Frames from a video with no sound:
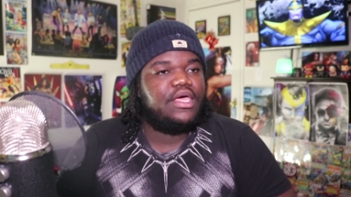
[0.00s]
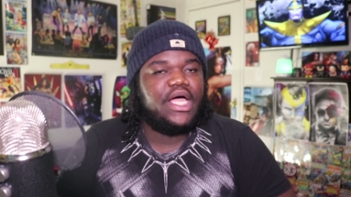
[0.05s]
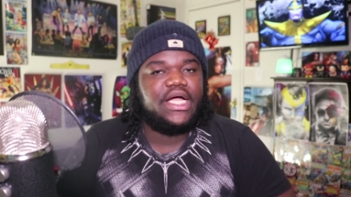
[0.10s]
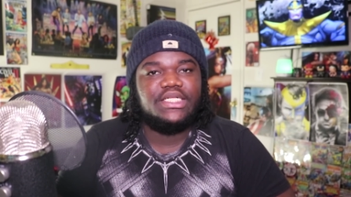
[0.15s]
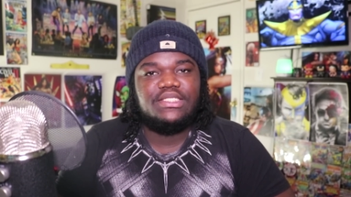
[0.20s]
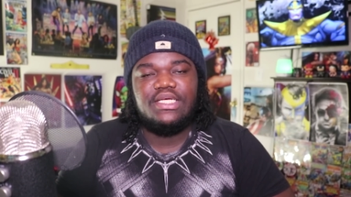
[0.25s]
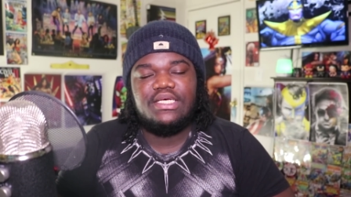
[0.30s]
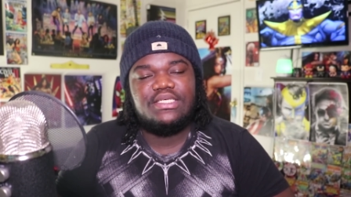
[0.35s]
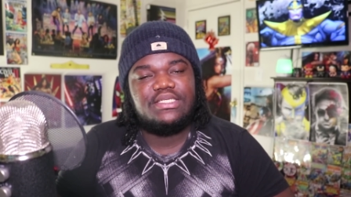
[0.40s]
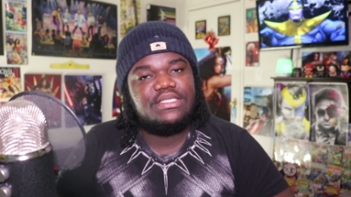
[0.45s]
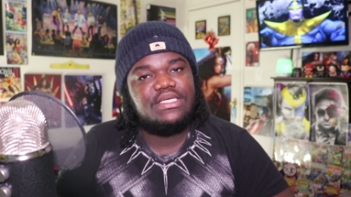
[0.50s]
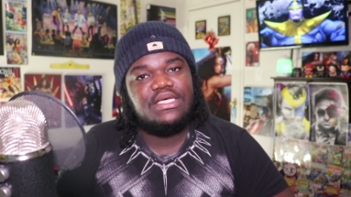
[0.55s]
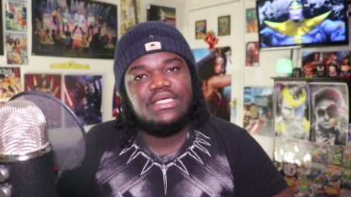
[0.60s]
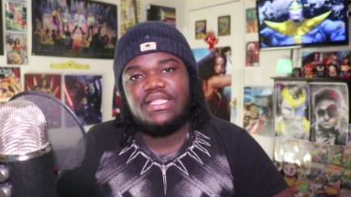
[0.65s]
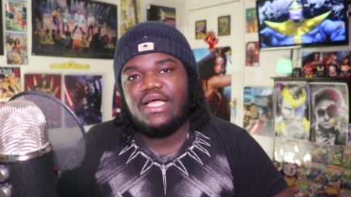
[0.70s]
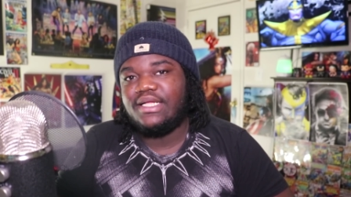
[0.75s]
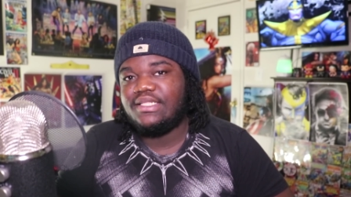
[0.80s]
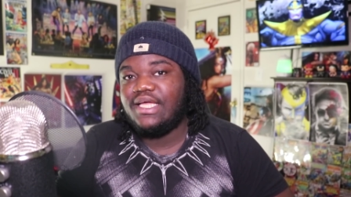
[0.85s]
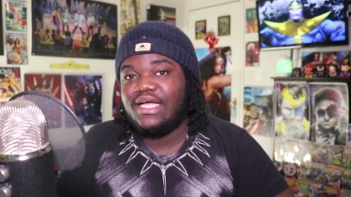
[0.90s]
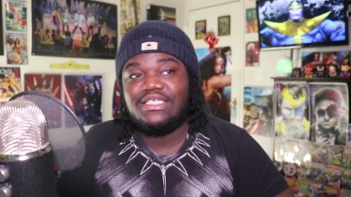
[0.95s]

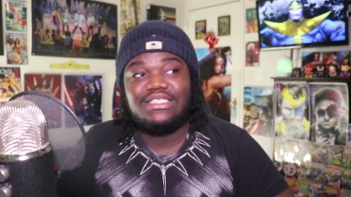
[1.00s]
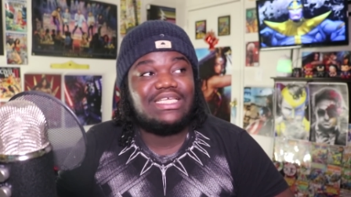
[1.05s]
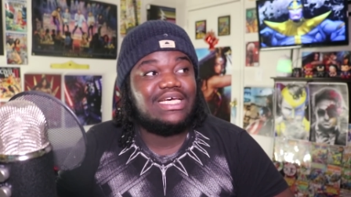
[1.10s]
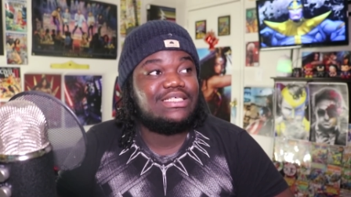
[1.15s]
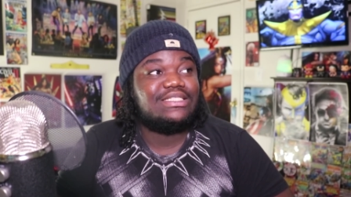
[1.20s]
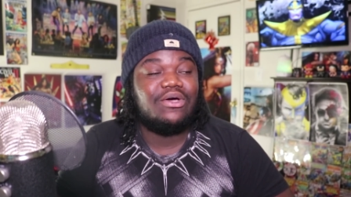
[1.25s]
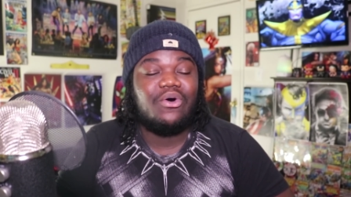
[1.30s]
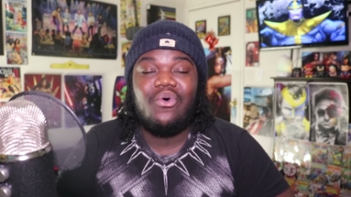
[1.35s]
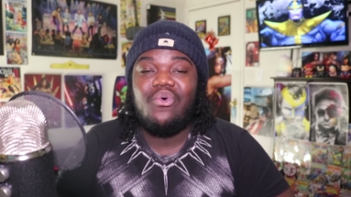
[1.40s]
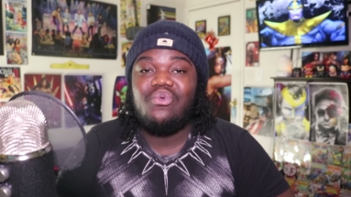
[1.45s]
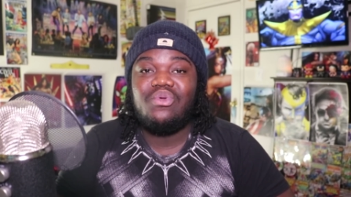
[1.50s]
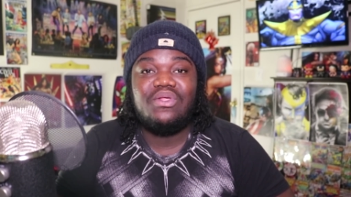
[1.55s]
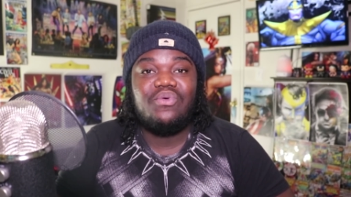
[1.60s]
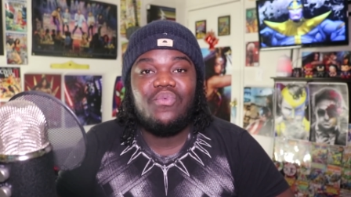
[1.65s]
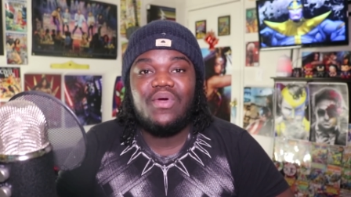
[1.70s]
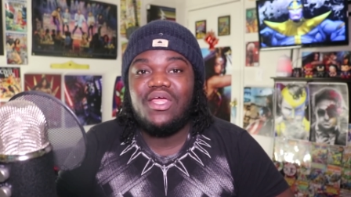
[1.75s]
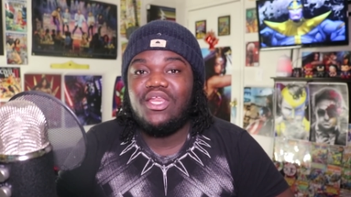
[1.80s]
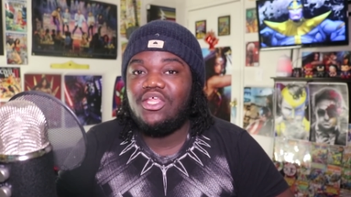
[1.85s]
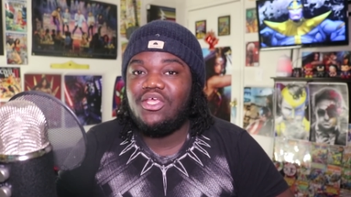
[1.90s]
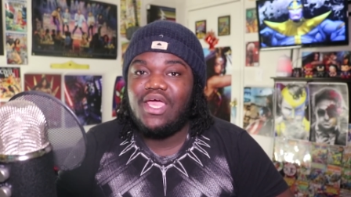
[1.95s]
DC, that that's like the only
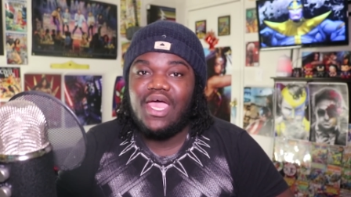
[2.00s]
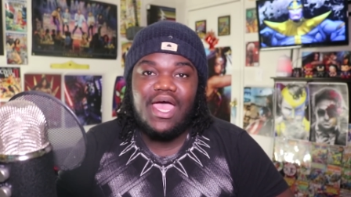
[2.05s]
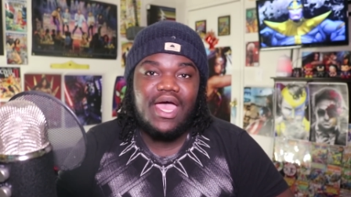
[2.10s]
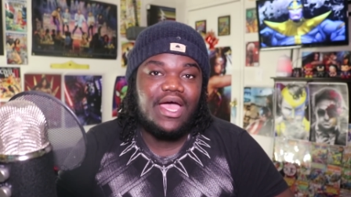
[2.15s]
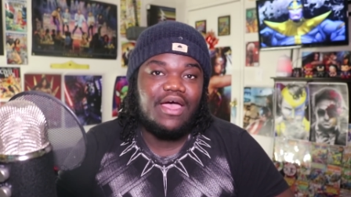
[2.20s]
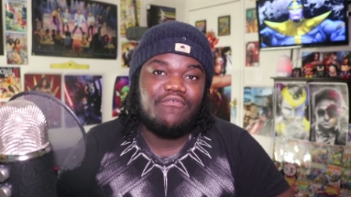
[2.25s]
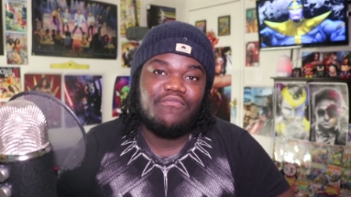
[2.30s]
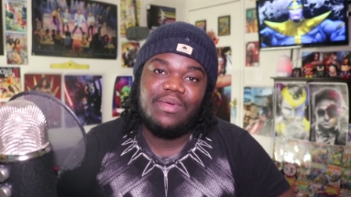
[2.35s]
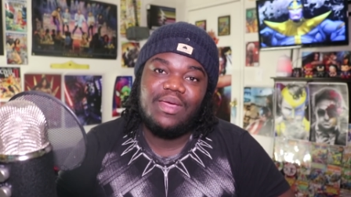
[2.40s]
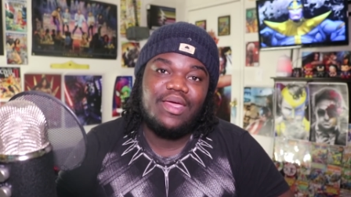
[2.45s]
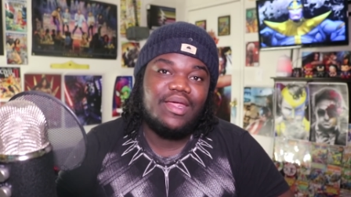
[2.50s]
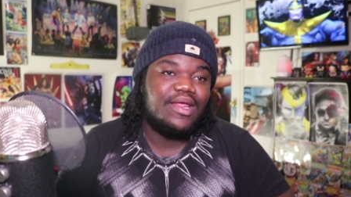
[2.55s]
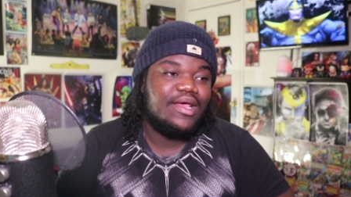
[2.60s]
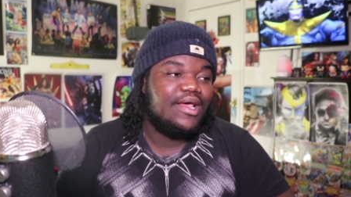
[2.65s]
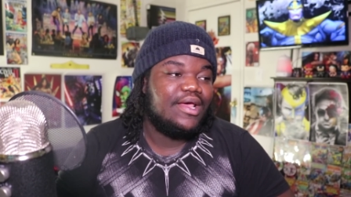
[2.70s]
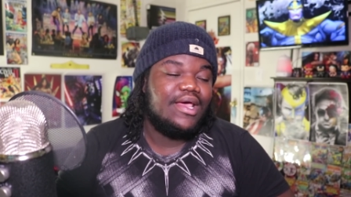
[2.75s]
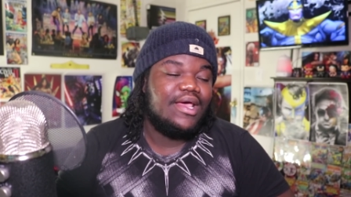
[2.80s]
win you have, man.